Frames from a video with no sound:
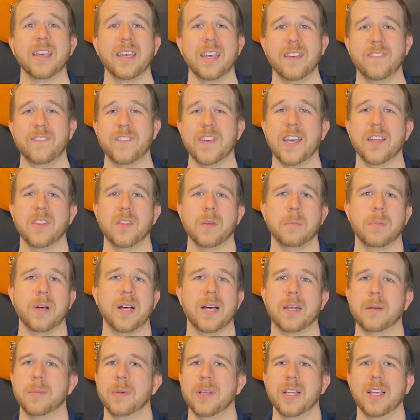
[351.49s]
It found the
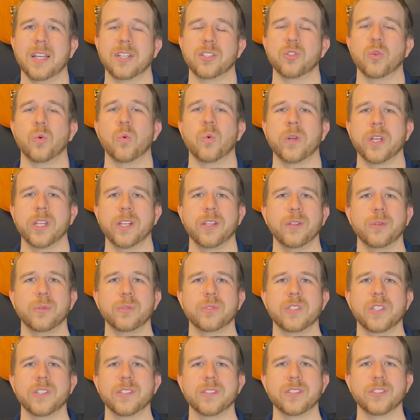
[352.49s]
bottom at like 22
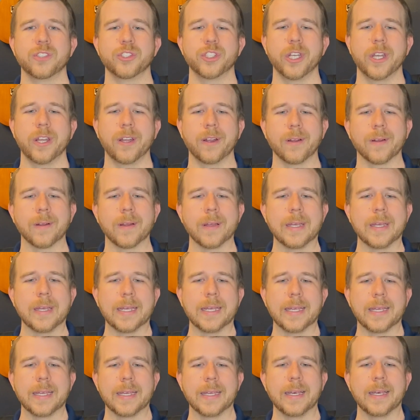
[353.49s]
cents a share,
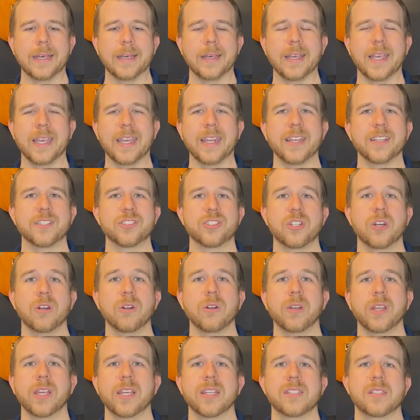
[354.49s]
and it's
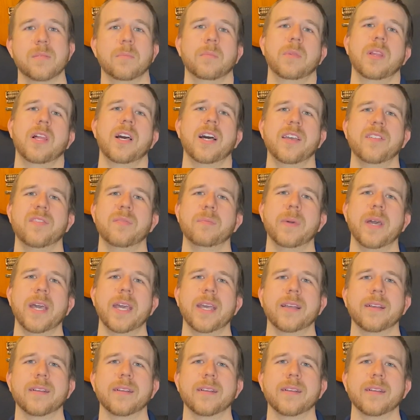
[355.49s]
starting to get some life back.